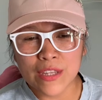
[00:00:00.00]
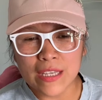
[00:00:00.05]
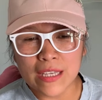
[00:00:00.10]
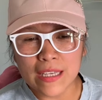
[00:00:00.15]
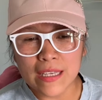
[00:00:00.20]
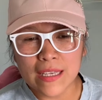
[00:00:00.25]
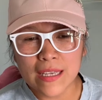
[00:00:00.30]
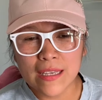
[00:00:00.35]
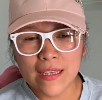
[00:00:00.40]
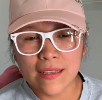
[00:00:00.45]

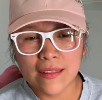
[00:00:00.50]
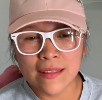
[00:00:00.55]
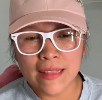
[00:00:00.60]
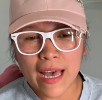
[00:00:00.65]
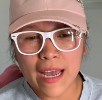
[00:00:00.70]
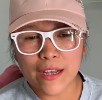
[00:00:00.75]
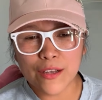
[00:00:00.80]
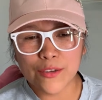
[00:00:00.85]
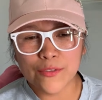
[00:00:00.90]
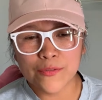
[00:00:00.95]
the
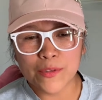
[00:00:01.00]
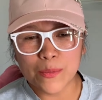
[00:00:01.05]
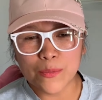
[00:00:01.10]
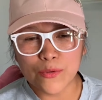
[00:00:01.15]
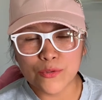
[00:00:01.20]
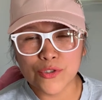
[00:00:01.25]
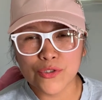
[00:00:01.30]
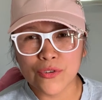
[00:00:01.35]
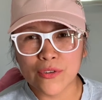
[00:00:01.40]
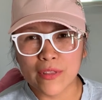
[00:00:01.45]
lack of
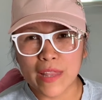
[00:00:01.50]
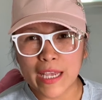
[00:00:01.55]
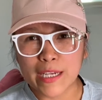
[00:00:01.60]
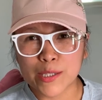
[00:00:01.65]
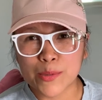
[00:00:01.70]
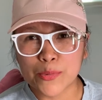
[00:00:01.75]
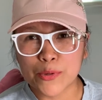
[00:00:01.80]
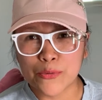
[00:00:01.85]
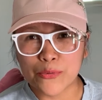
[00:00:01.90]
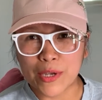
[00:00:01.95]
emotional
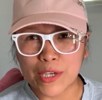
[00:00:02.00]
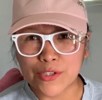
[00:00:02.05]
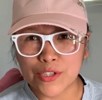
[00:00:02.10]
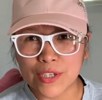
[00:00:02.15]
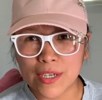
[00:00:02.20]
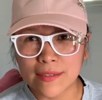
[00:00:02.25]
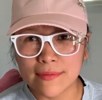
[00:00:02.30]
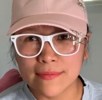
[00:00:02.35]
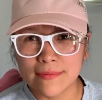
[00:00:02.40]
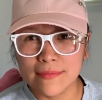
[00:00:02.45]

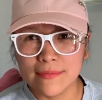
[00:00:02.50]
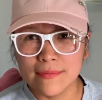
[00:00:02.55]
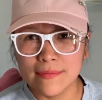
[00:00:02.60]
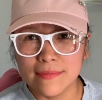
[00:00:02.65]
exploration.